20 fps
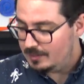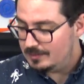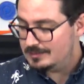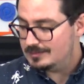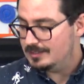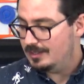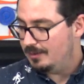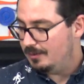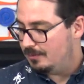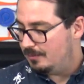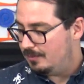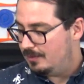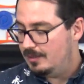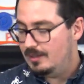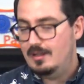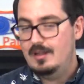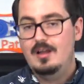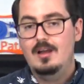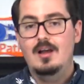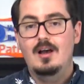So,
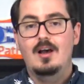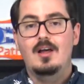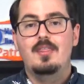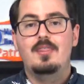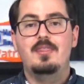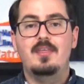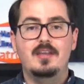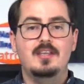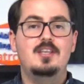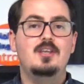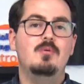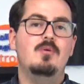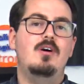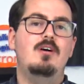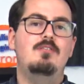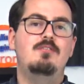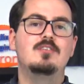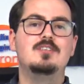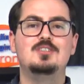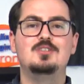thank you
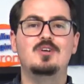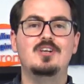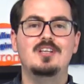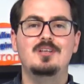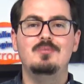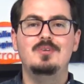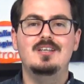all for joining